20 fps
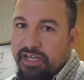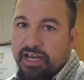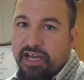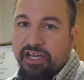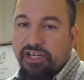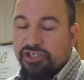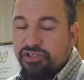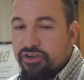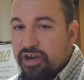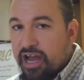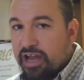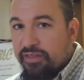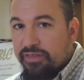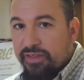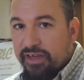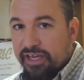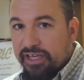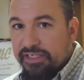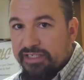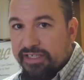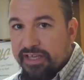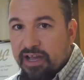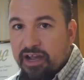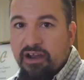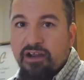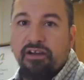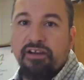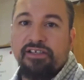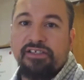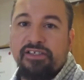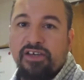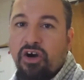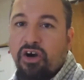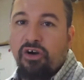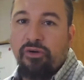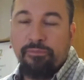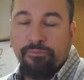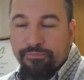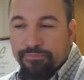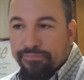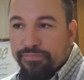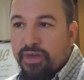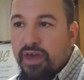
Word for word: and I can track things there and it's all